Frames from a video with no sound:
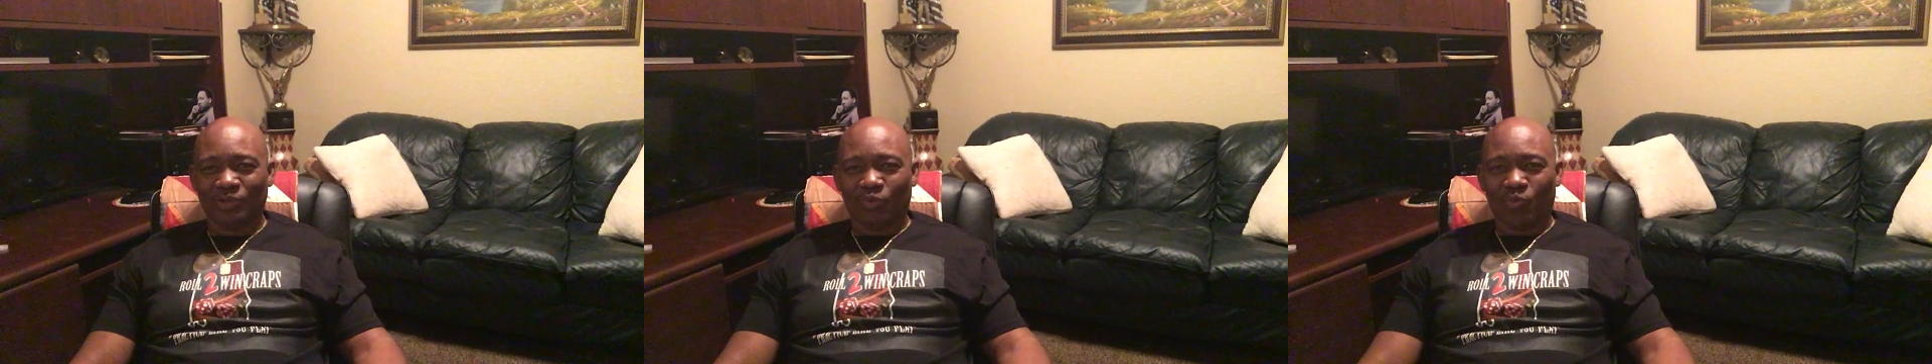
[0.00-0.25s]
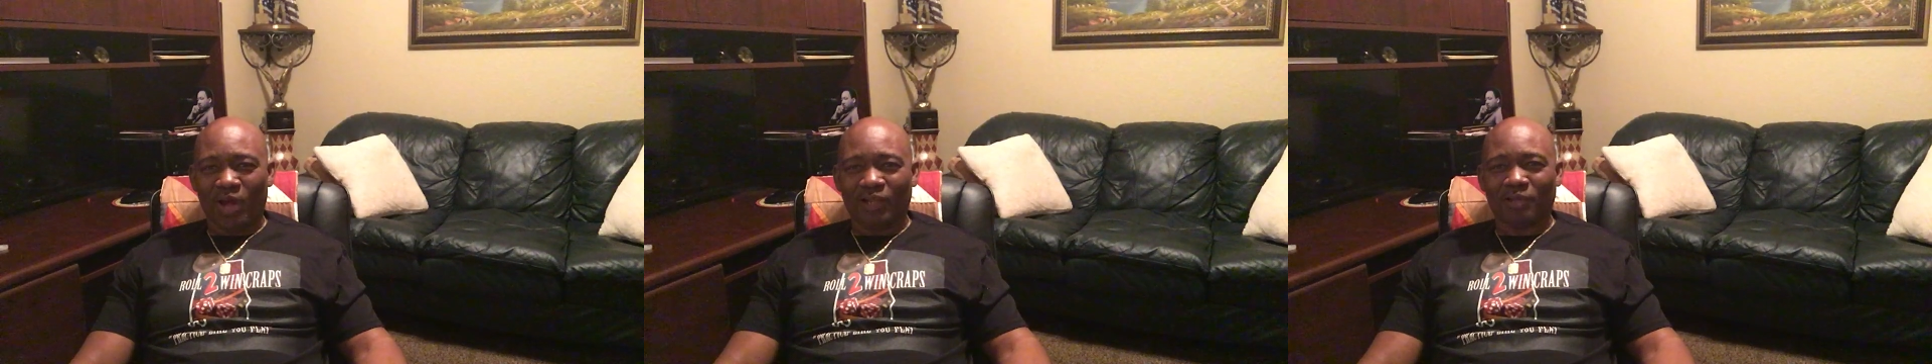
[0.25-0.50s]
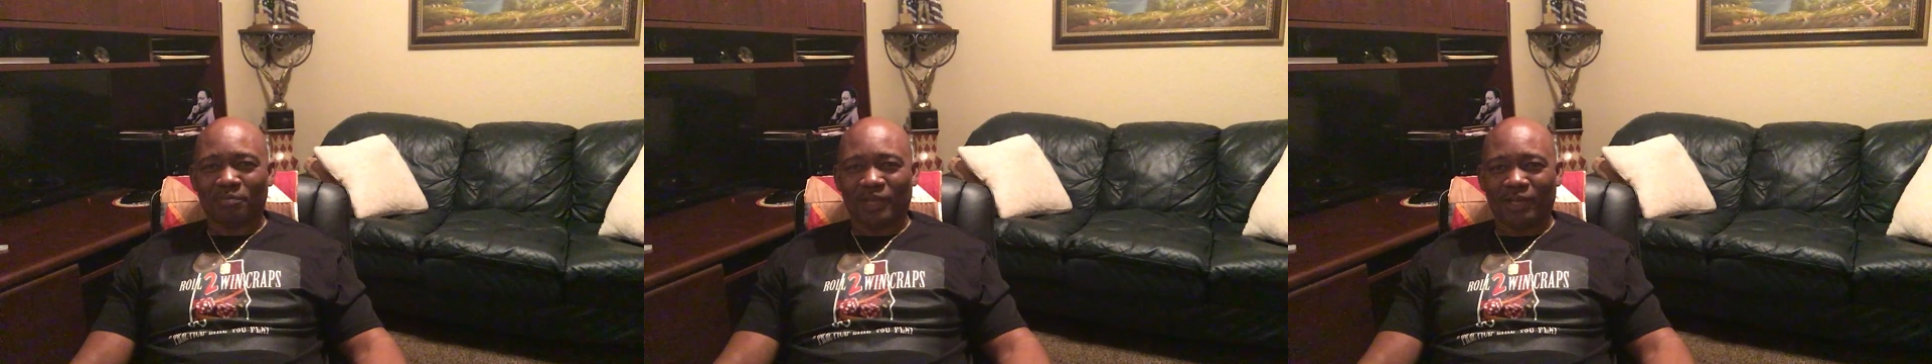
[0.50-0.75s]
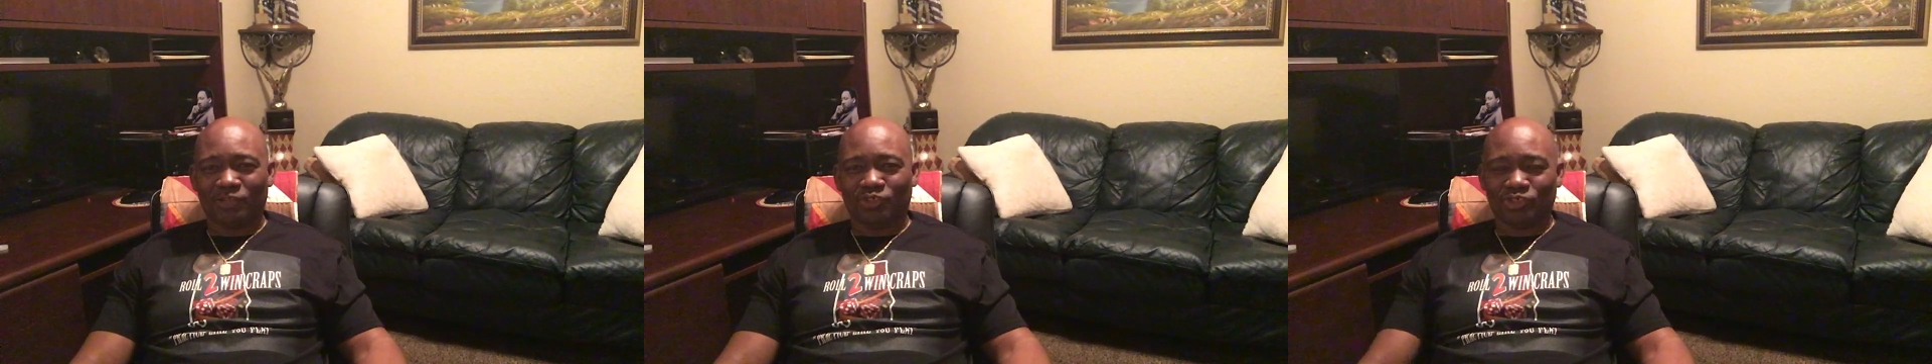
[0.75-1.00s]
while I'm
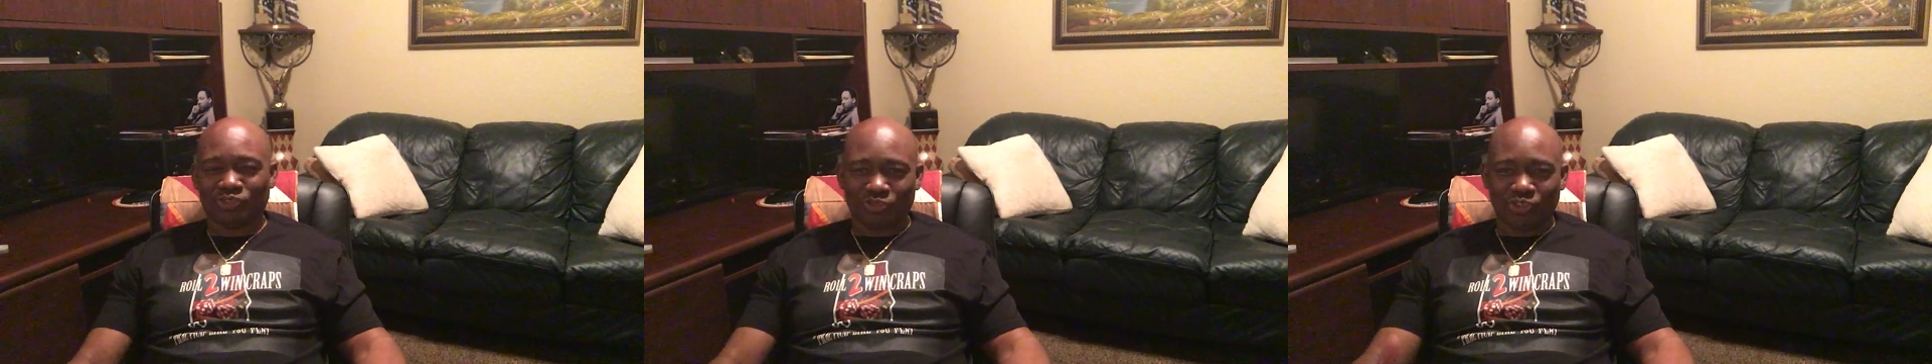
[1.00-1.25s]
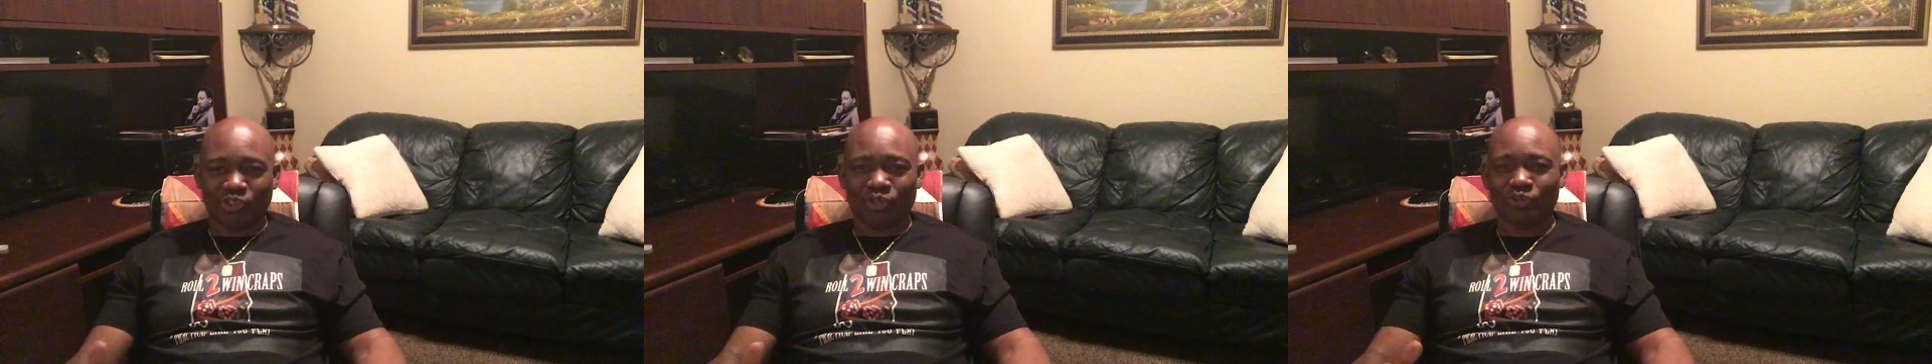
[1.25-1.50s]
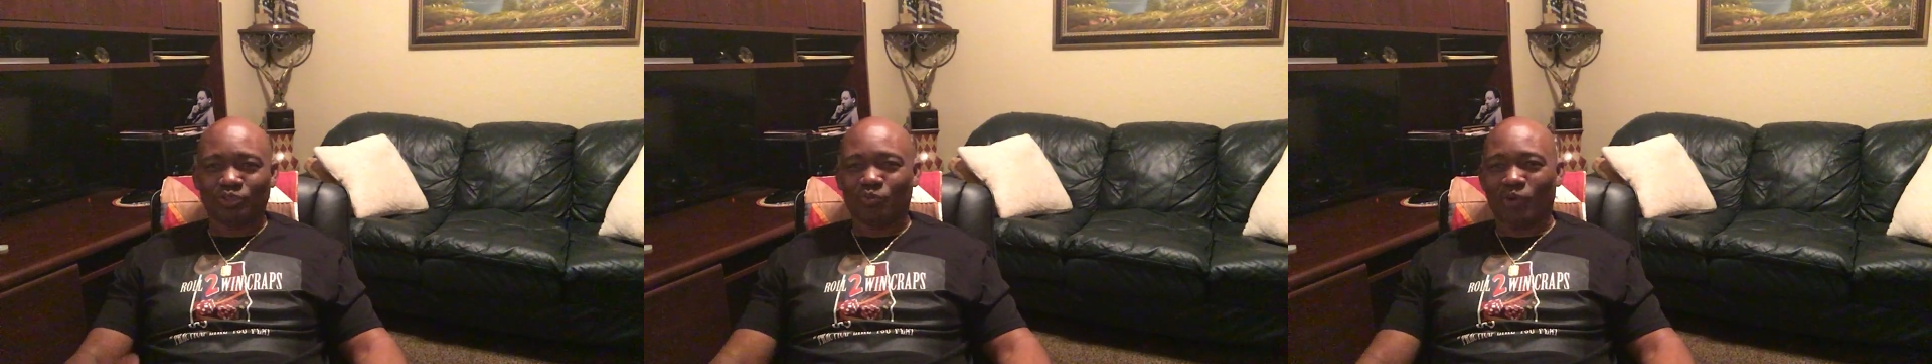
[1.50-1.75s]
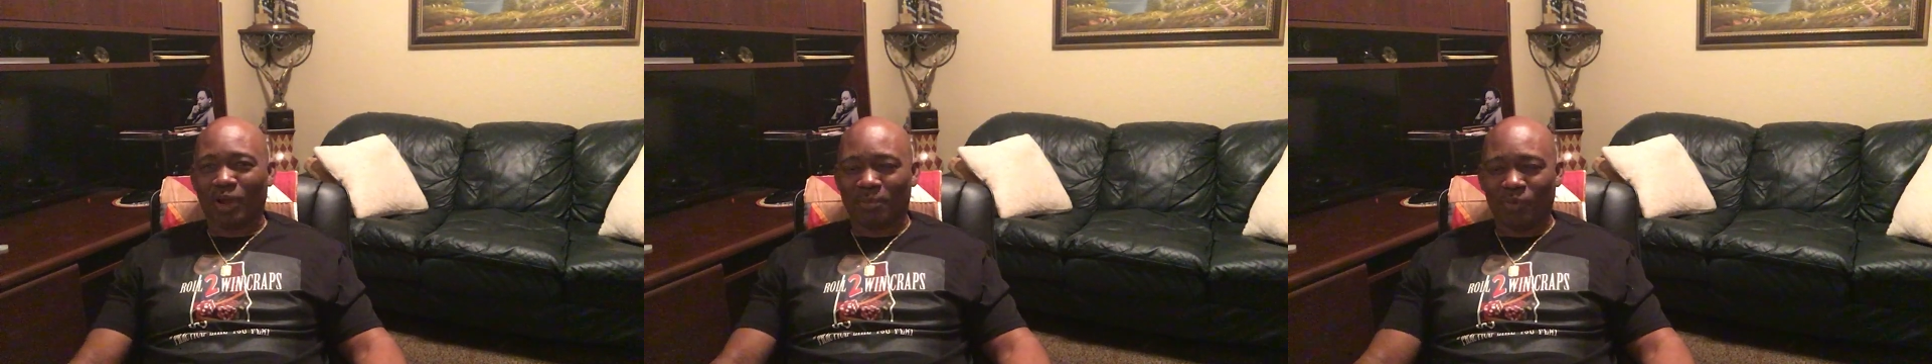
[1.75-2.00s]
here just to show you
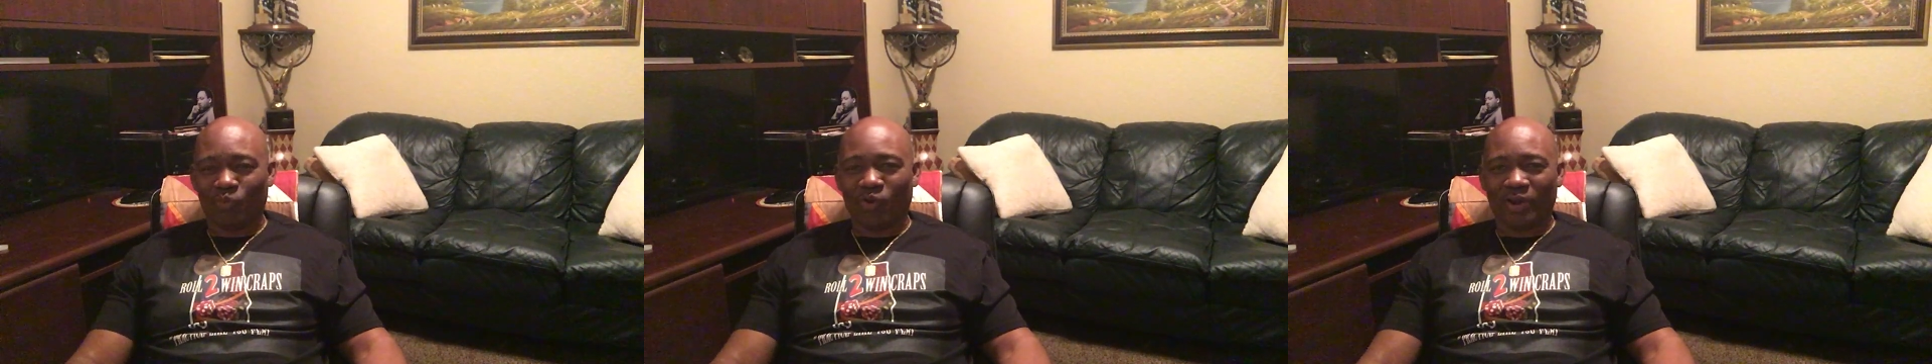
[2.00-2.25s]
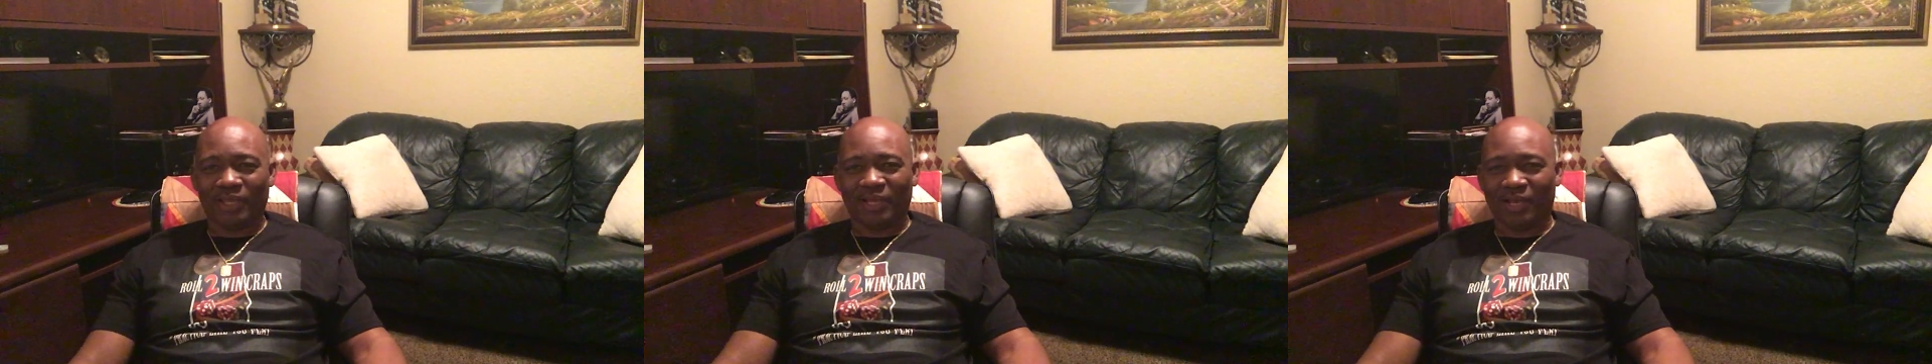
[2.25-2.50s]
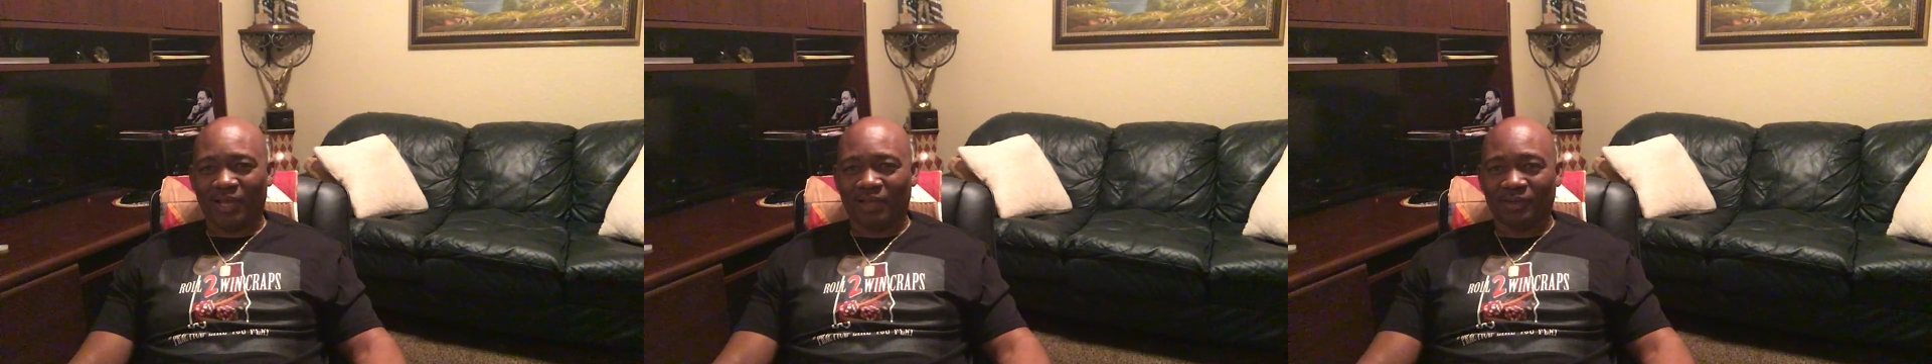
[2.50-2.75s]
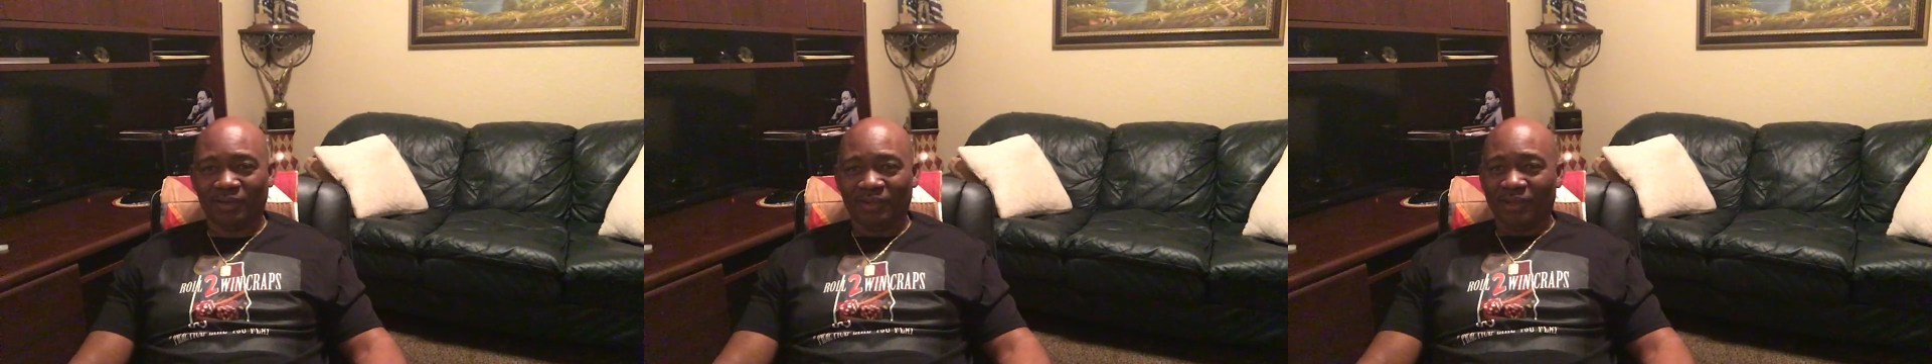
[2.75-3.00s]
what I've been working on.